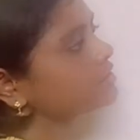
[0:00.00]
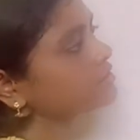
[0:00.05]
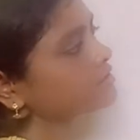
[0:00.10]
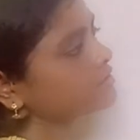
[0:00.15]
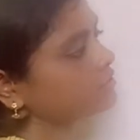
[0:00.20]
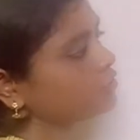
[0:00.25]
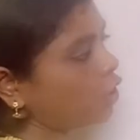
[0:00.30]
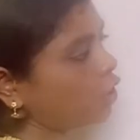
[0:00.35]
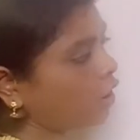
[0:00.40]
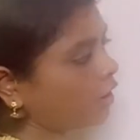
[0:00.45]

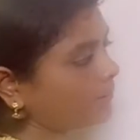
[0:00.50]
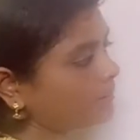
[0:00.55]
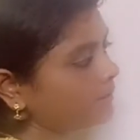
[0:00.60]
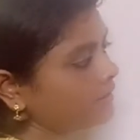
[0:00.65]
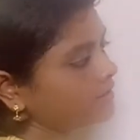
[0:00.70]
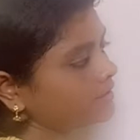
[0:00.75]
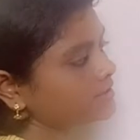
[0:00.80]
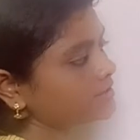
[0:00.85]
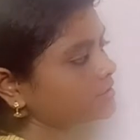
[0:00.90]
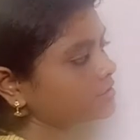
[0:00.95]

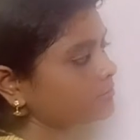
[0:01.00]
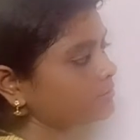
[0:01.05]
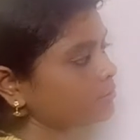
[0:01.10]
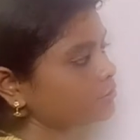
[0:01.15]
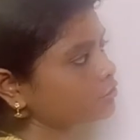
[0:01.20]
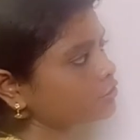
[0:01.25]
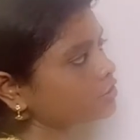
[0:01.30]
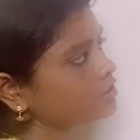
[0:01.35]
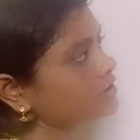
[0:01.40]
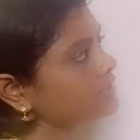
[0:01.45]
normal
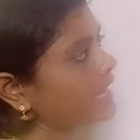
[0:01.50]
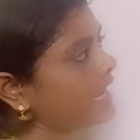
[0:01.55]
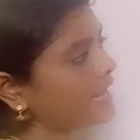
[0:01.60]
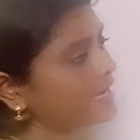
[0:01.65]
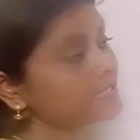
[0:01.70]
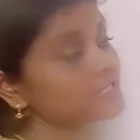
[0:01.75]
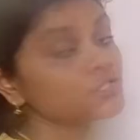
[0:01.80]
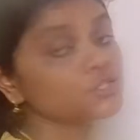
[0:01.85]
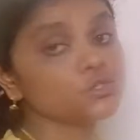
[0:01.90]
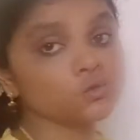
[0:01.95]
distribution
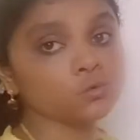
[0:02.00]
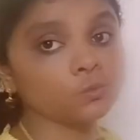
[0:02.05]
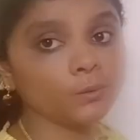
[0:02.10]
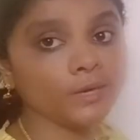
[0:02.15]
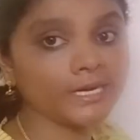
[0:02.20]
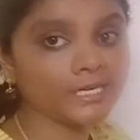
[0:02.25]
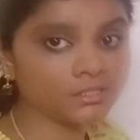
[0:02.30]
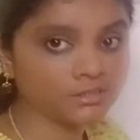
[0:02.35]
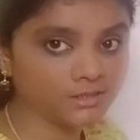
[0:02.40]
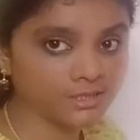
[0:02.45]
and
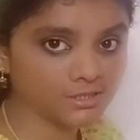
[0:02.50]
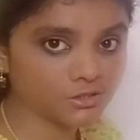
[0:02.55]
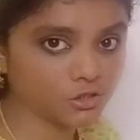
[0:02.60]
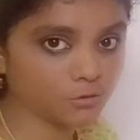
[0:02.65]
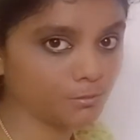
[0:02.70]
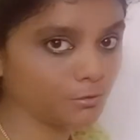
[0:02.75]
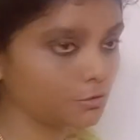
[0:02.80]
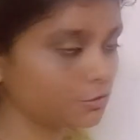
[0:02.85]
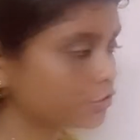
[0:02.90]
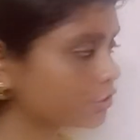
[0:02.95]
weak
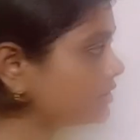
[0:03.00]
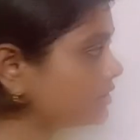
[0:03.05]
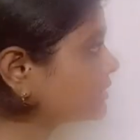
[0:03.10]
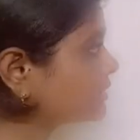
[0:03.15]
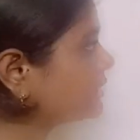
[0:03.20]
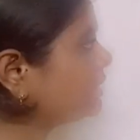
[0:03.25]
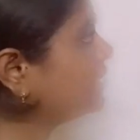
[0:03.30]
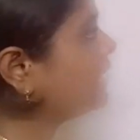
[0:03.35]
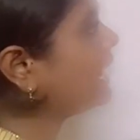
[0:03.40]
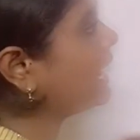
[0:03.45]
distributions,
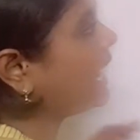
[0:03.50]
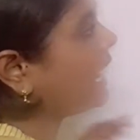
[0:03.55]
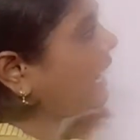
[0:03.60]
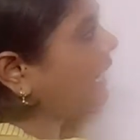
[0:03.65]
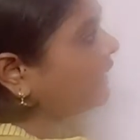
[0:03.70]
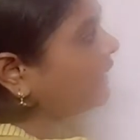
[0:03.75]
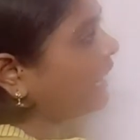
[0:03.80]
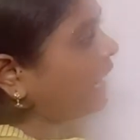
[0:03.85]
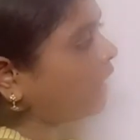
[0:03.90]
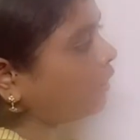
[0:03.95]

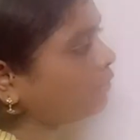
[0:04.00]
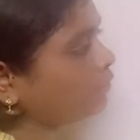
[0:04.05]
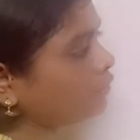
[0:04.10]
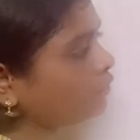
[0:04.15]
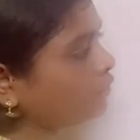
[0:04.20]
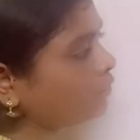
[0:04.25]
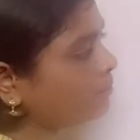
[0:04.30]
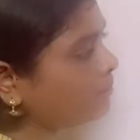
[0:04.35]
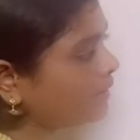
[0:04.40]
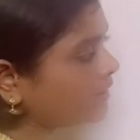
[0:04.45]
and how
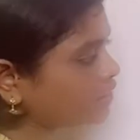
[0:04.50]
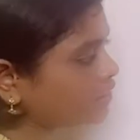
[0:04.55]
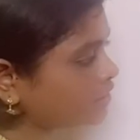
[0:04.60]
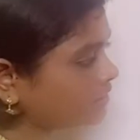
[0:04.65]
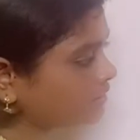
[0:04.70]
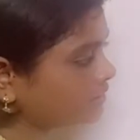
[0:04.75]
to measure the